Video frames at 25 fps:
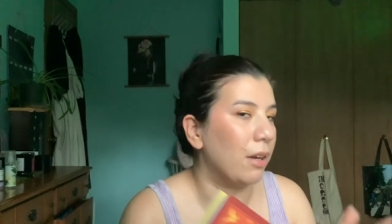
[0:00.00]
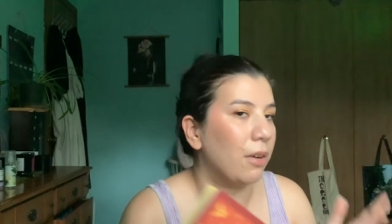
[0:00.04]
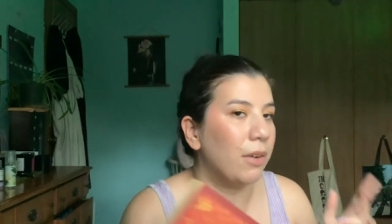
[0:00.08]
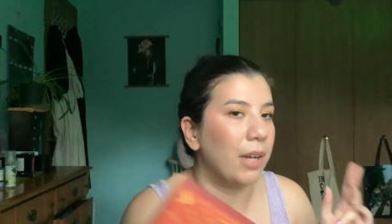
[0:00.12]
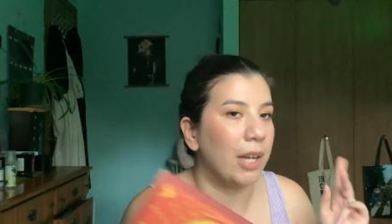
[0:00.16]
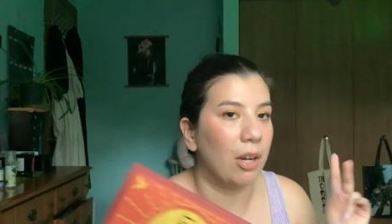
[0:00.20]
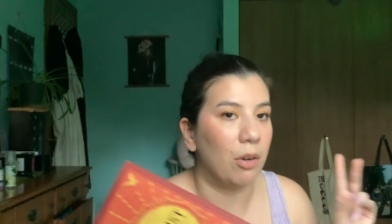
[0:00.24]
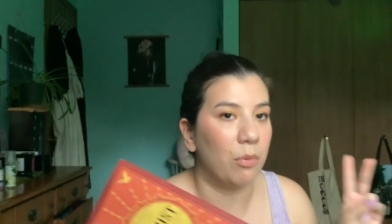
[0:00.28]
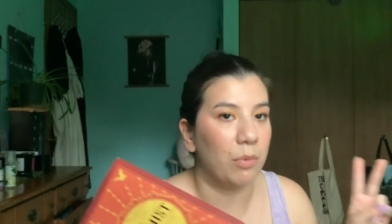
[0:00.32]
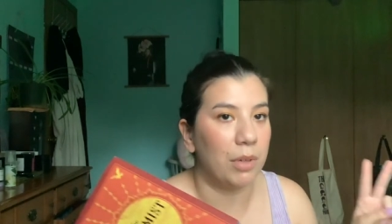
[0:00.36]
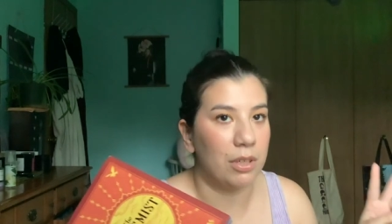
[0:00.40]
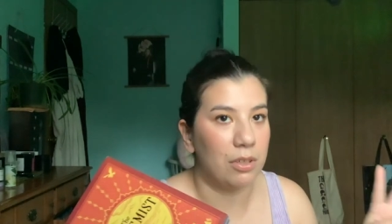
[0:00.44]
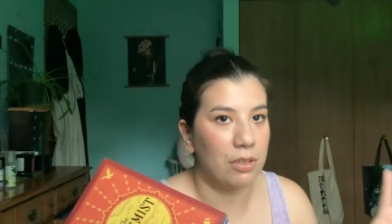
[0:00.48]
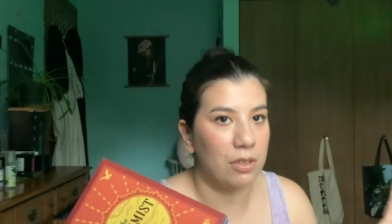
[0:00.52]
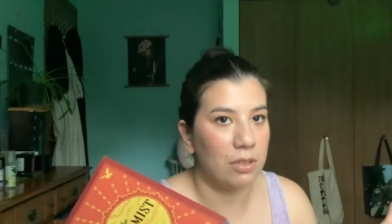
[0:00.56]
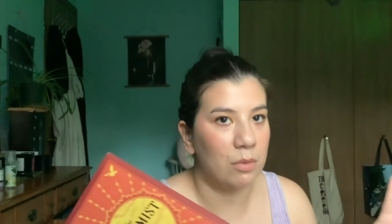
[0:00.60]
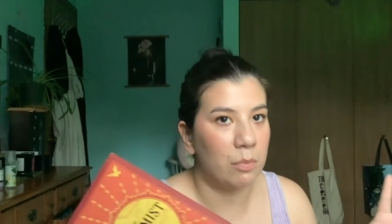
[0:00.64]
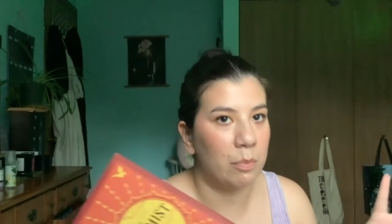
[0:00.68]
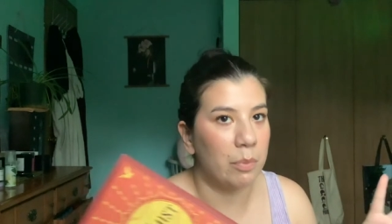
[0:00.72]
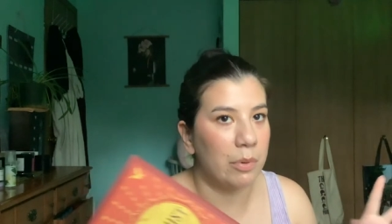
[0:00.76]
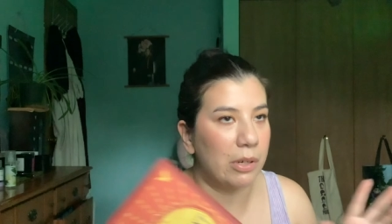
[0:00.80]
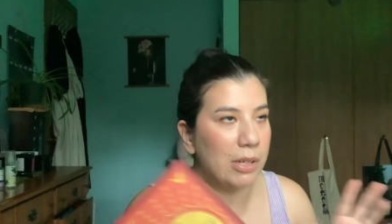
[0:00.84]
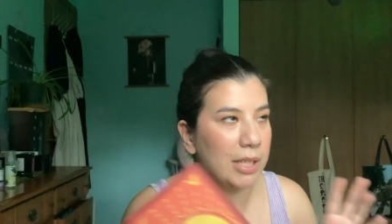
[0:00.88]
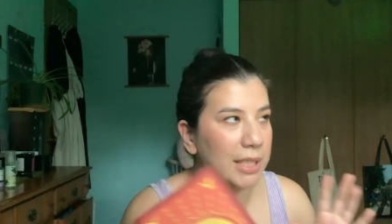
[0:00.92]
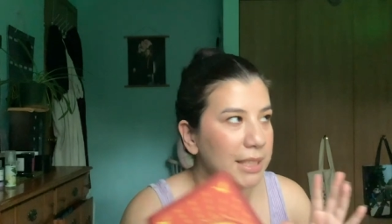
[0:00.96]
okay, I'll read two
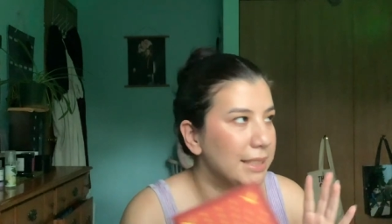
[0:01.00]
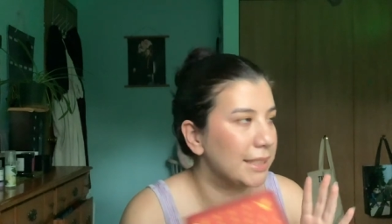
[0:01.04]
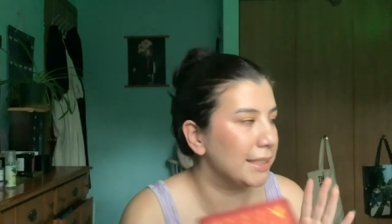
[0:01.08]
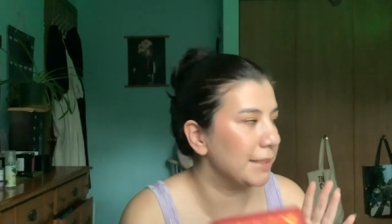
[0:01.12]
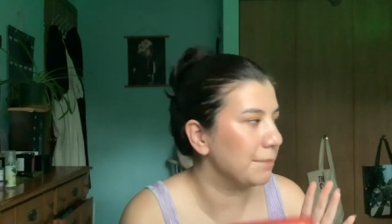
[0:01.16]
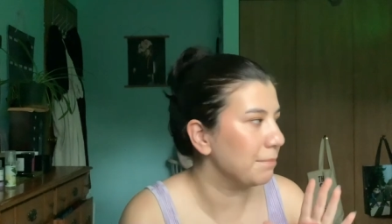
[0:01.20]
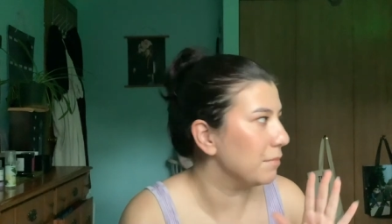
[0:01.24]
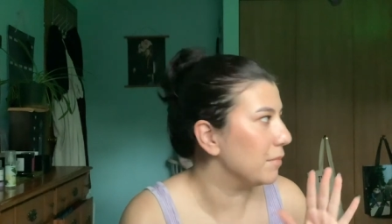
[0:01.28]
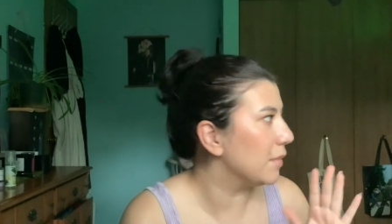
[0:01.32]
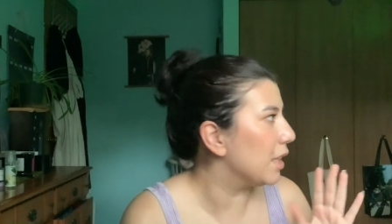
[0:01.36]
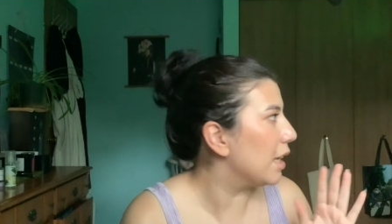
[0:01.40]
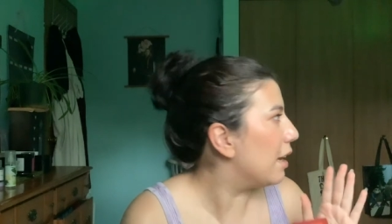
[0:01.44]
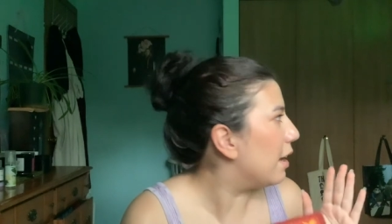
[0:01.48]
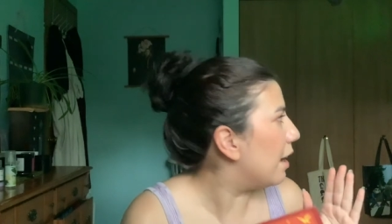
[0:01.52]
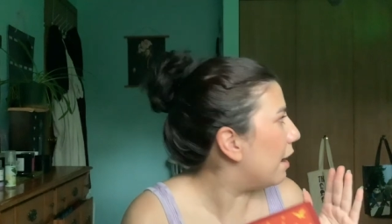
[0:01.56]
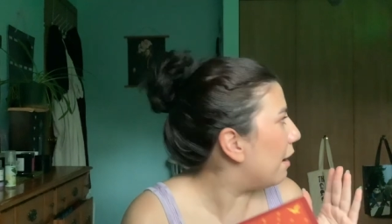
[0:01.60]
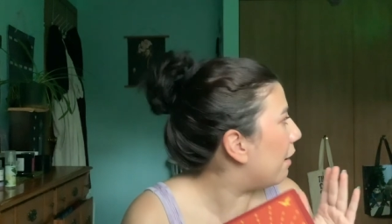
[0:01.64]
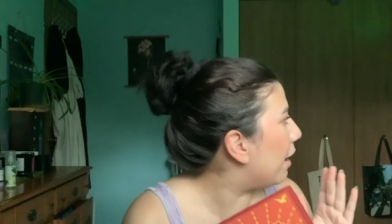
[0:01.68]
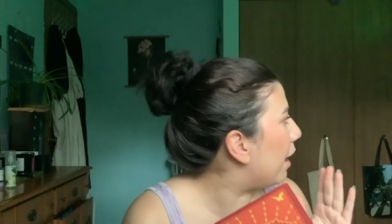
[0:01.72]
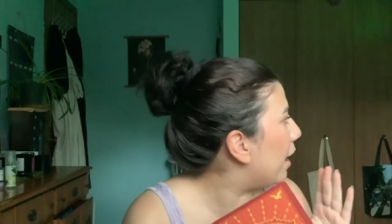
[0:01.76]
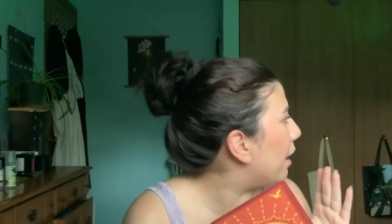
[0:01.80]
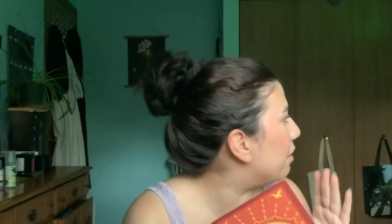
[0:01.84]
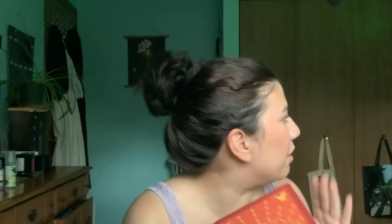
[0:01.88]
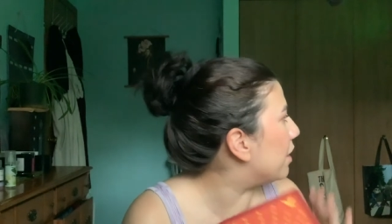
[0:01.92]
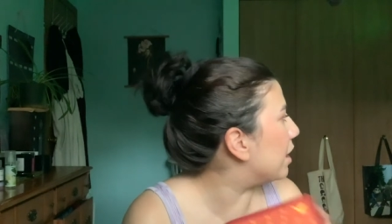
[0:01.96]
books
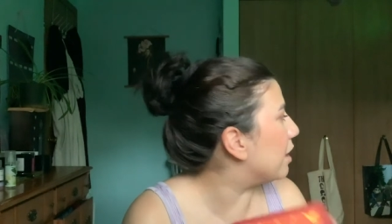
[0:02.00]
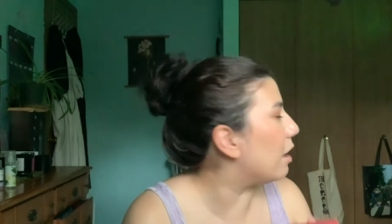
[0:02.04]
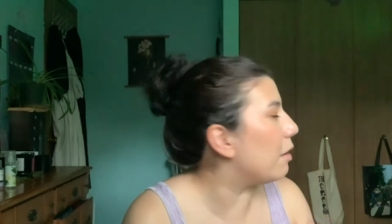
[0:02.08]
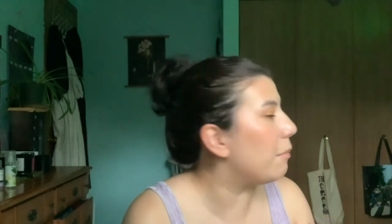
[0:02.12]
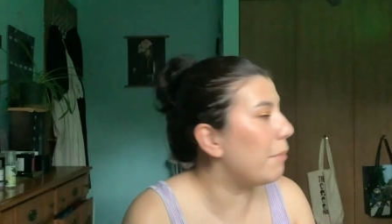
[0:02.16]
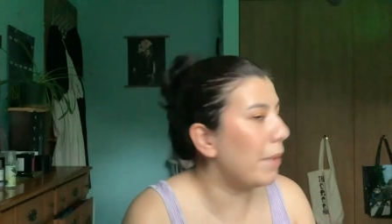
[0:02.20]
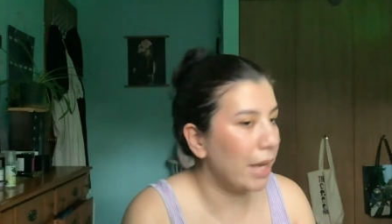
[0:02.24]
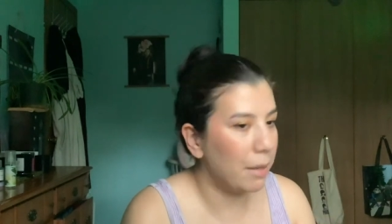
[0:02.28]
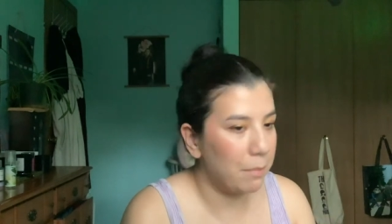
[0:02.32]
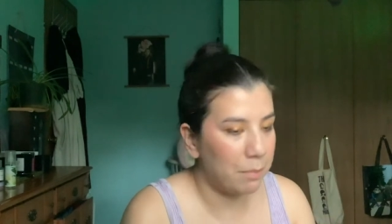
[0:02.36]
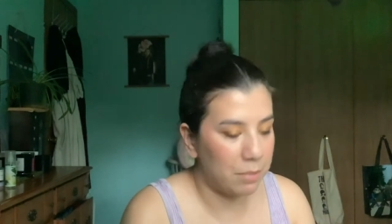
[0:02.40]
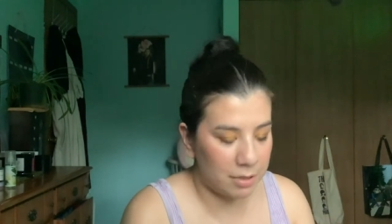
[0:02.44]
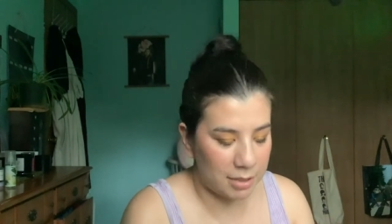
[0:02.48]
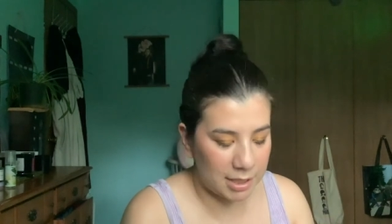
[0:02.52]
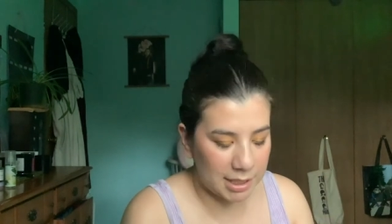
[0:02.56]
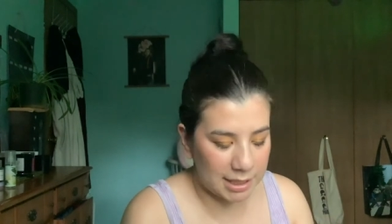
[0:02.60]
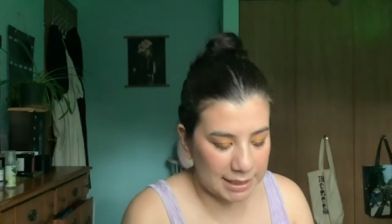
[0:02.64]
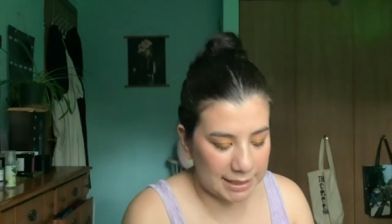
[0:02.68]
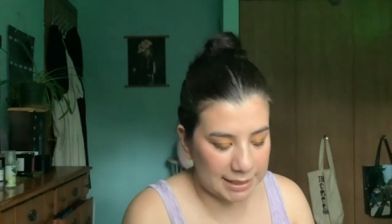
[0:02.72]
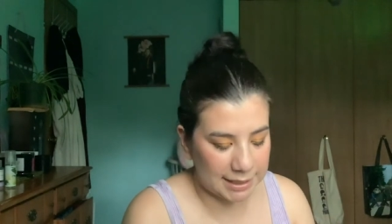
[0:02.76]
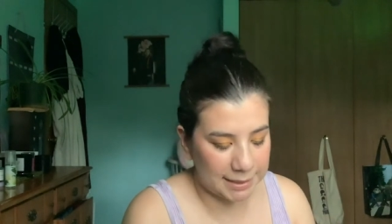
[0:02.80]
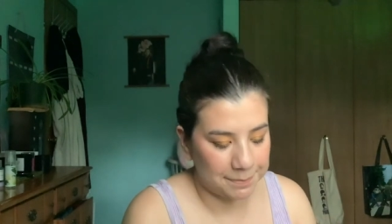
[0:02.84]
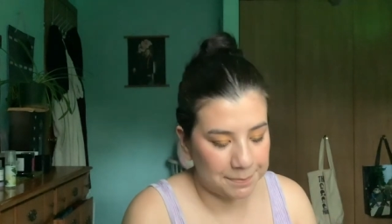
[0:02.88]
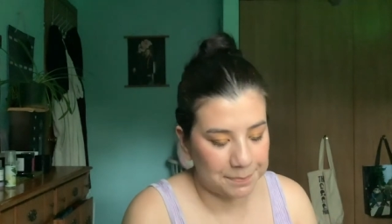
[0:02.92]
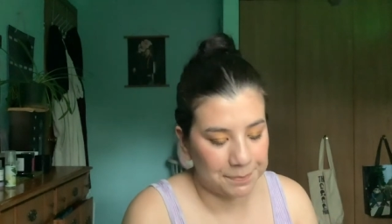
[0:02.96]
and then I'll buy books.